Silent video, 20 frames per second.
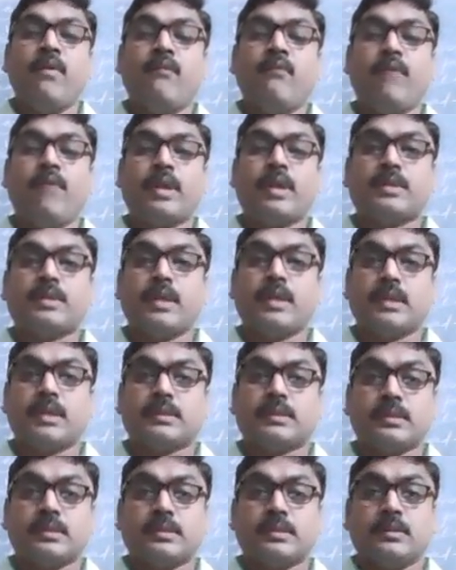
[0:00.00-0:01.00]

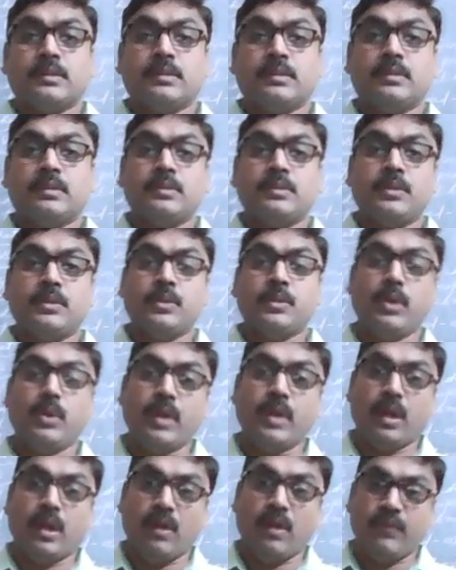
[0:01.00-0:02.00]
versus
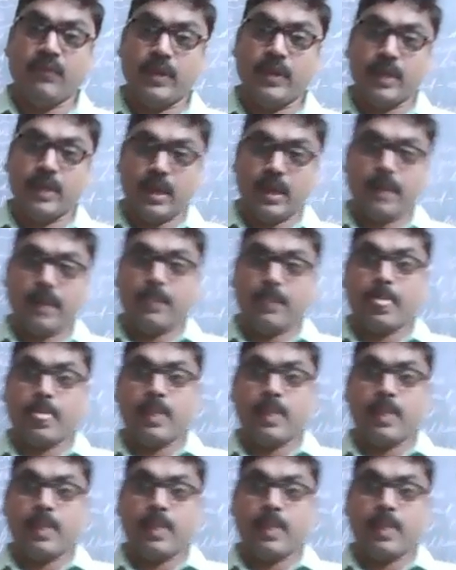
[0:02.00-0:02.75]
Union of India.